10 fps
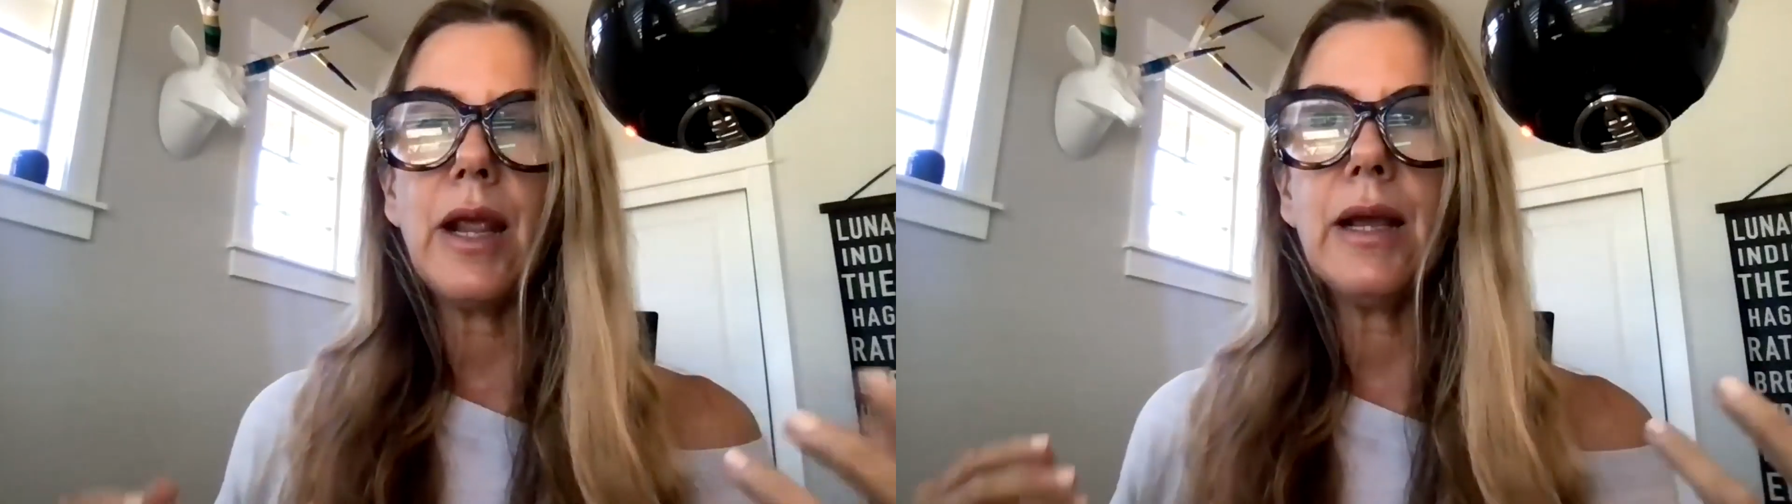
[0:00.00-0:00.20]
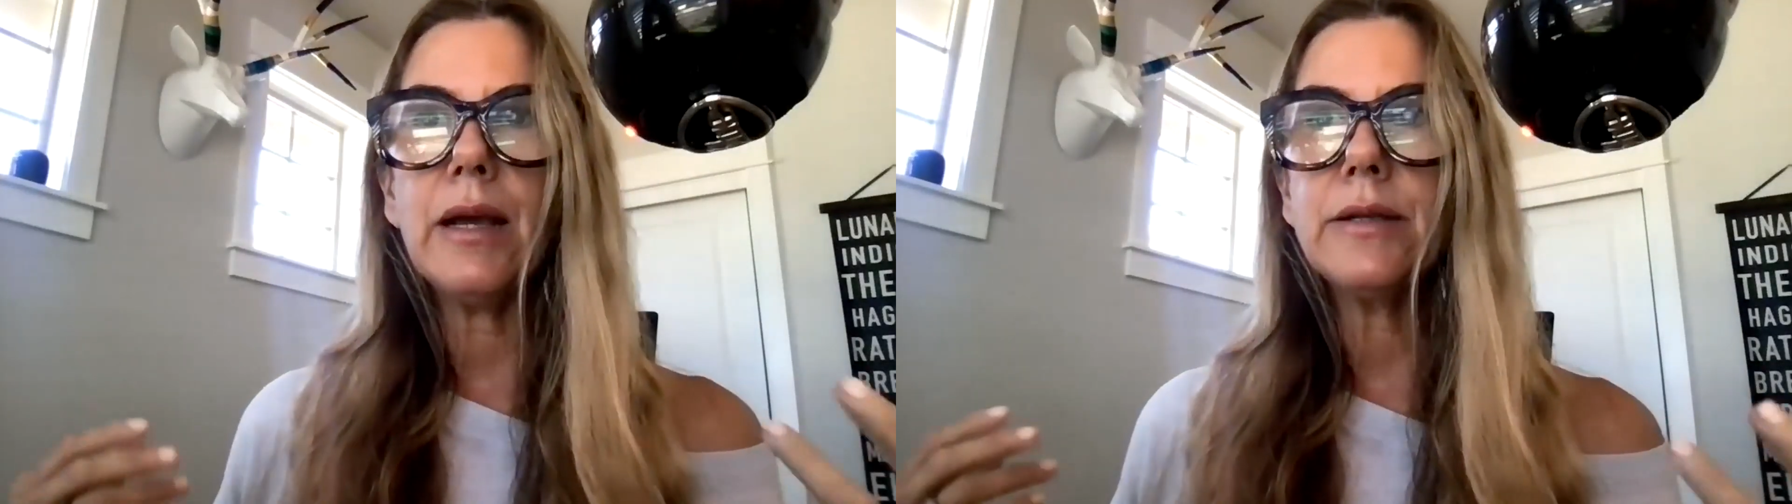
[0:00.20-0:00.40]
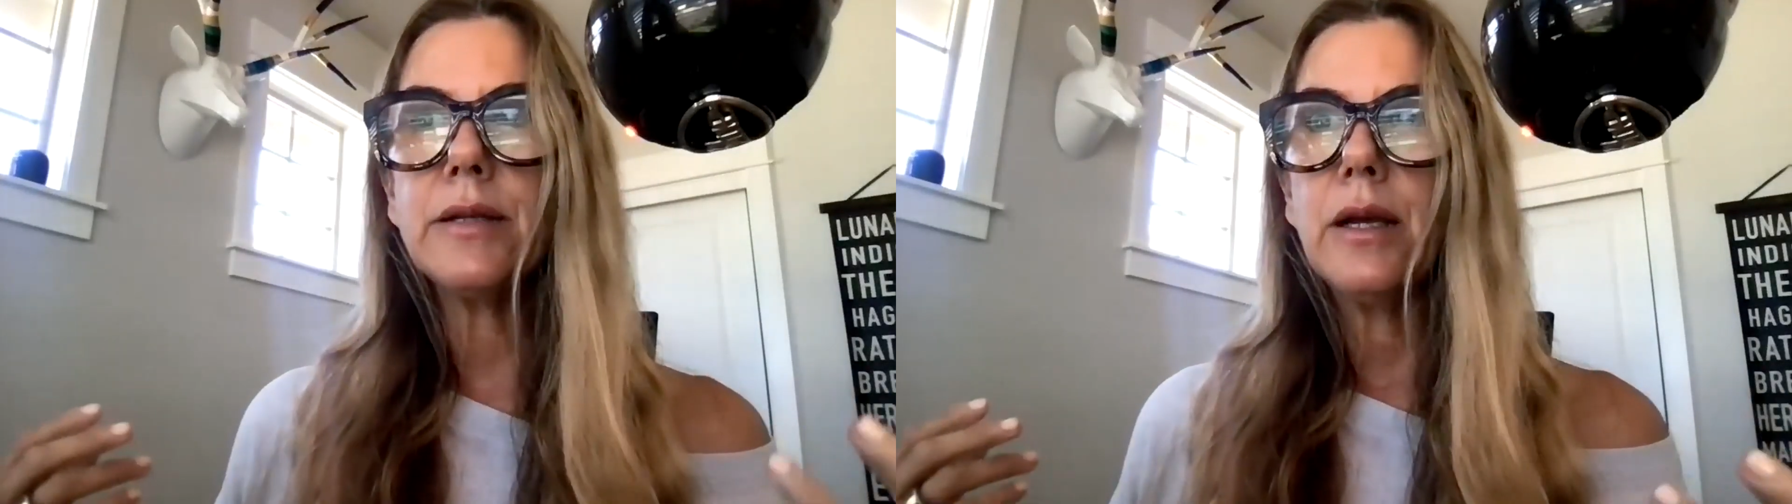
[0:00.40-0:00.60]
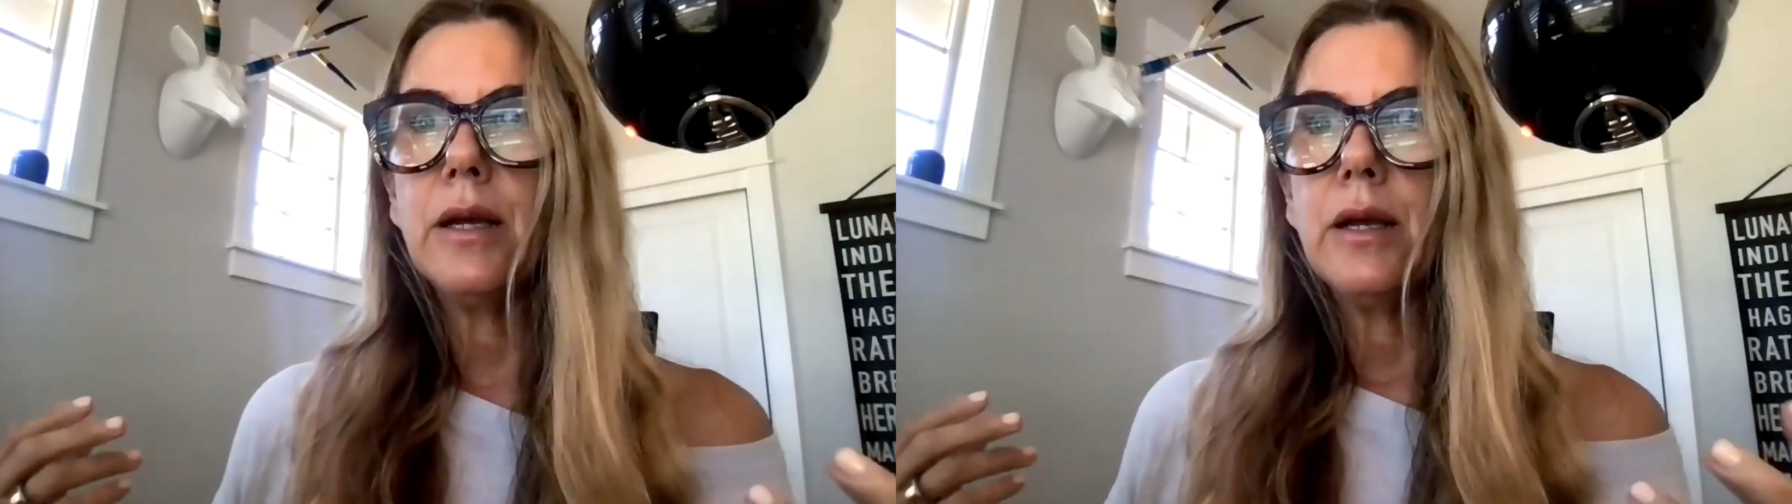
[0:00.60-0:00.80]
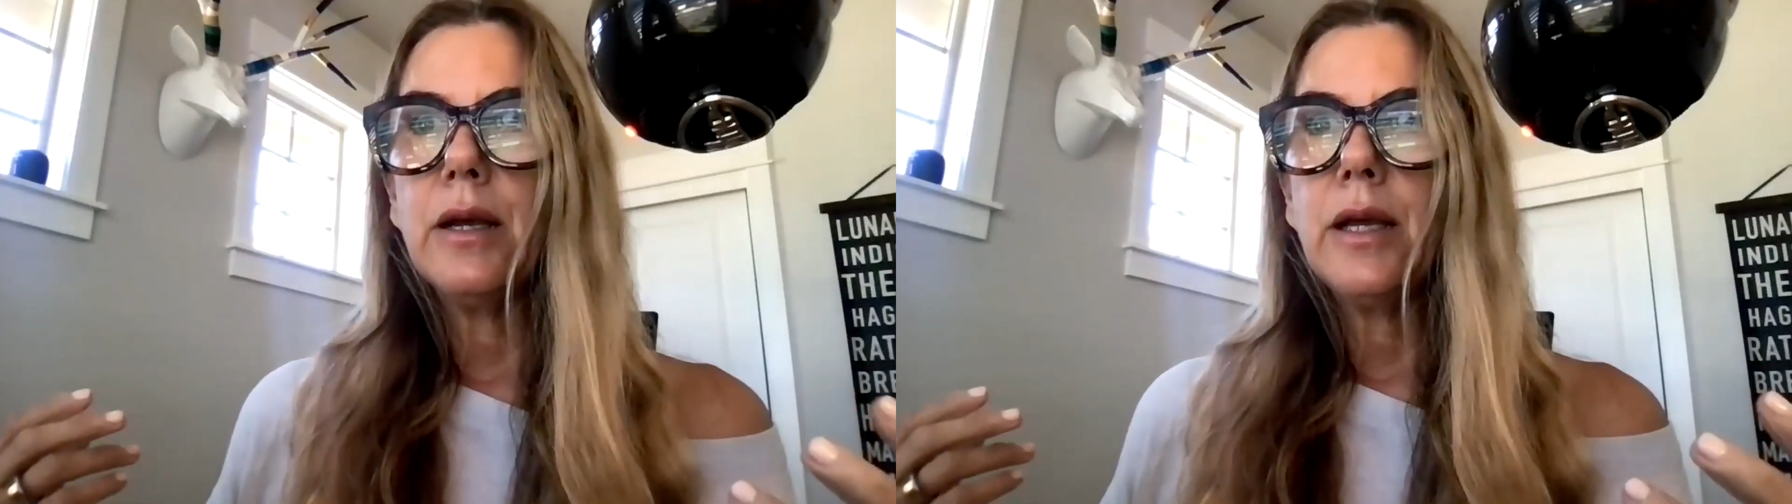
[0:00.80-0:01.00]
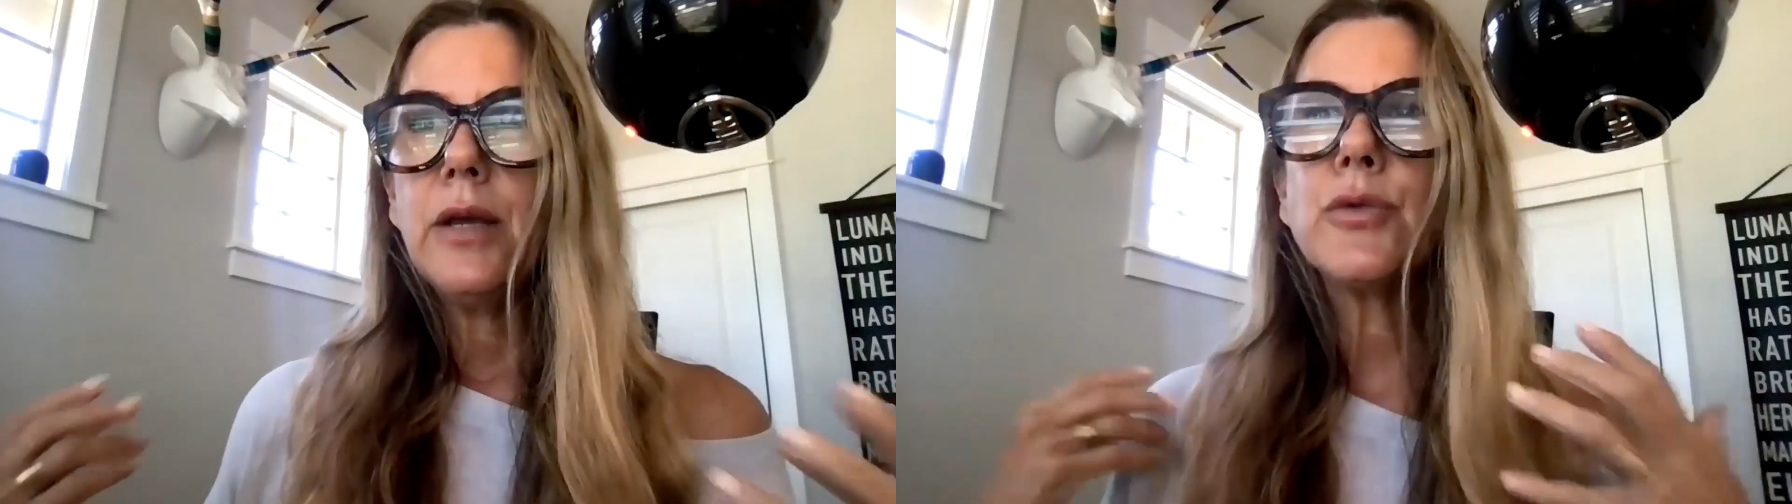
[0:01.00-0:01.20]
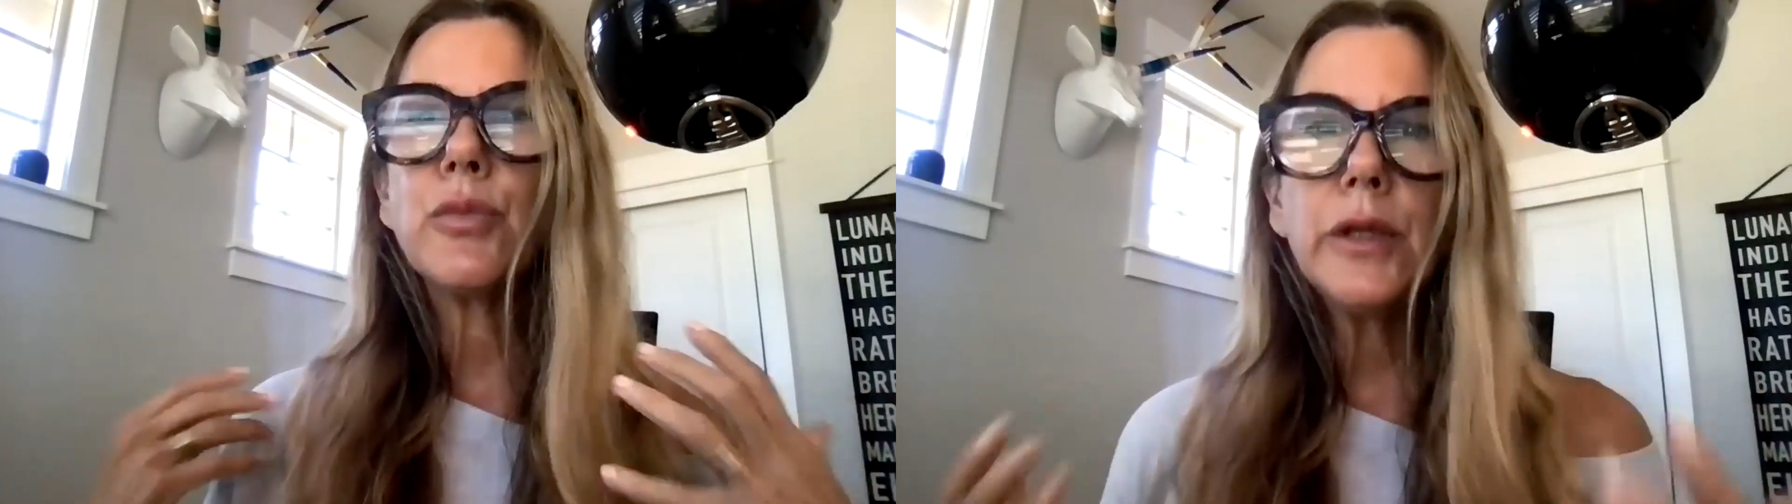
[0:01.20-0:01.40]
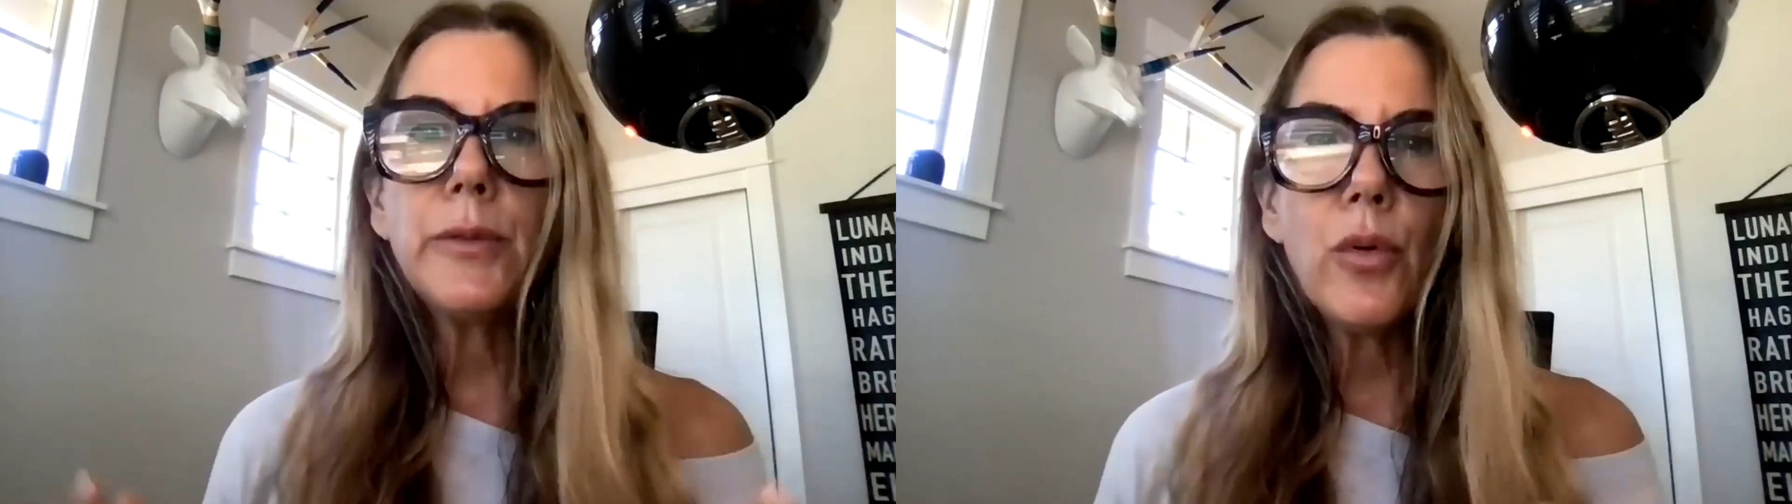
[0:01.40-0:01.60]
And it was
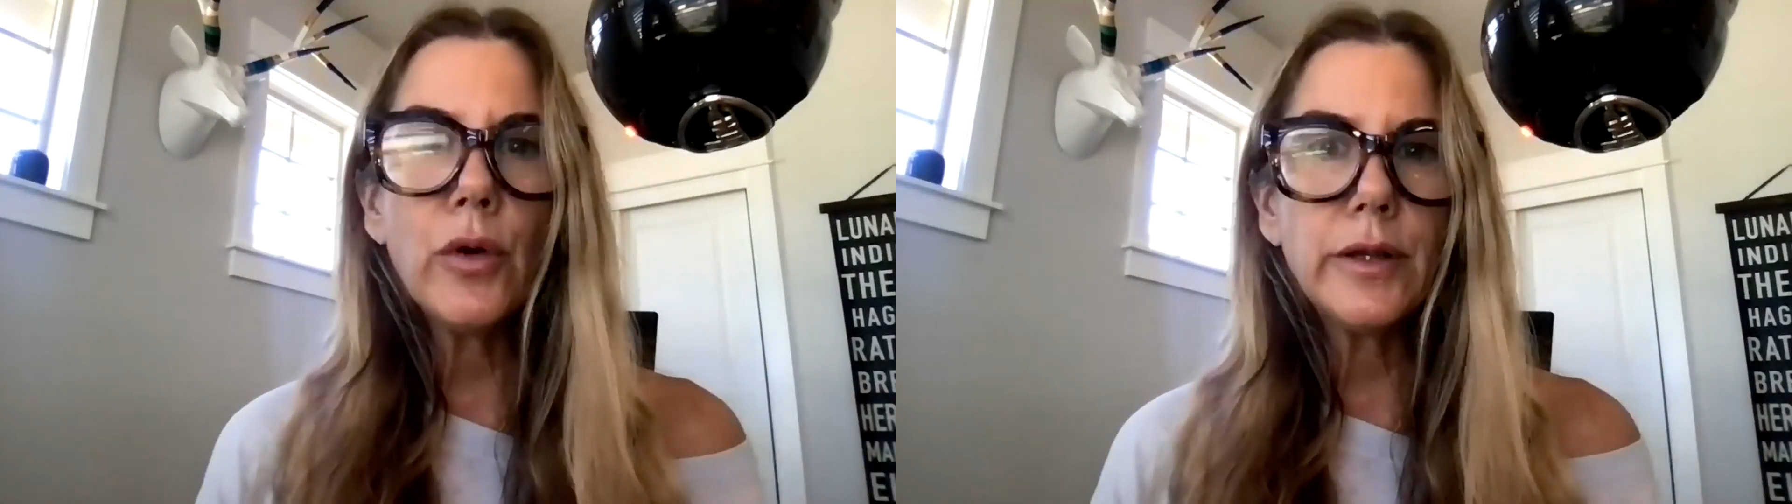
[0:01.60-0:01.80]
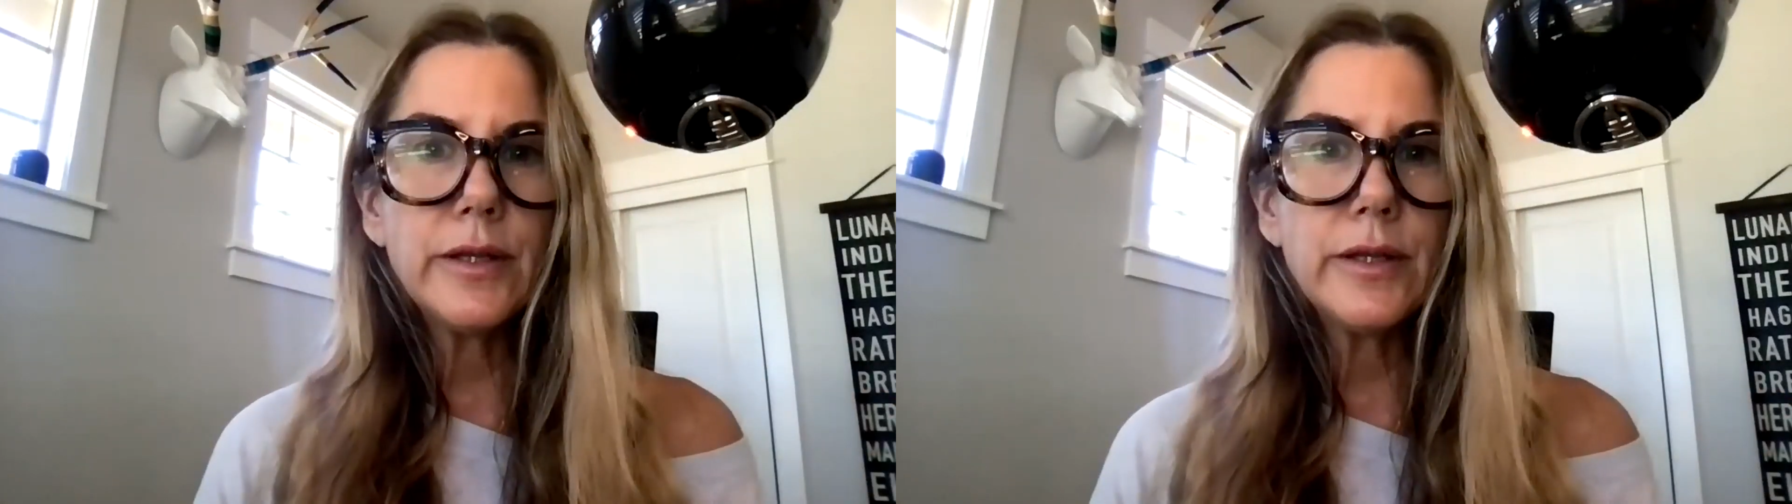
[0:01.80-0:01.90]
really important.